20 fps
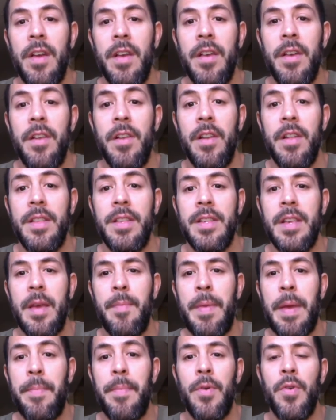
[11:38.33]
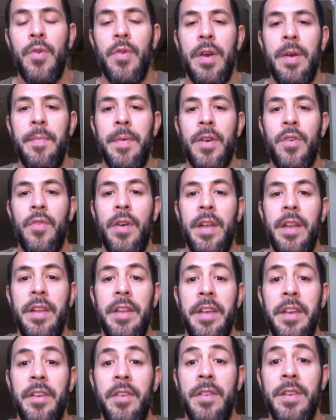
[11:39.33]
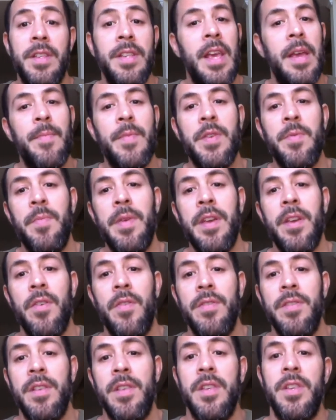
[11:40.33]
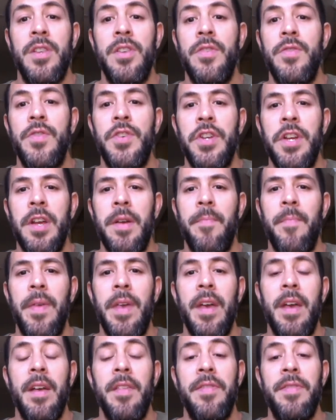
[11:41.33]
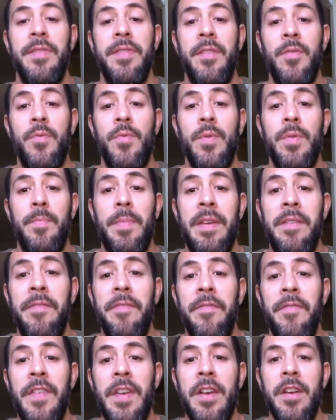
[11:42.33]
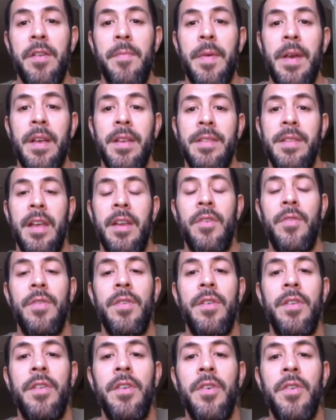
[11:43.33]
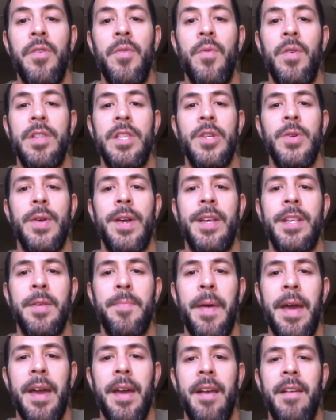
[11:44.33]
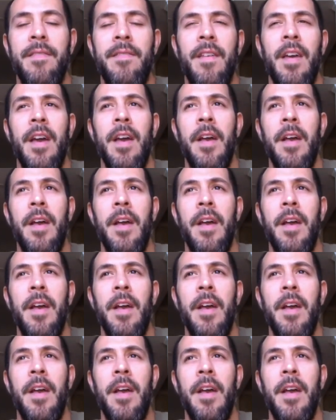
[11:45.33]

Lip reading: You know, let's say people who immigrated here, same as me going to this new gym, there would be fear because they don't know what to expect.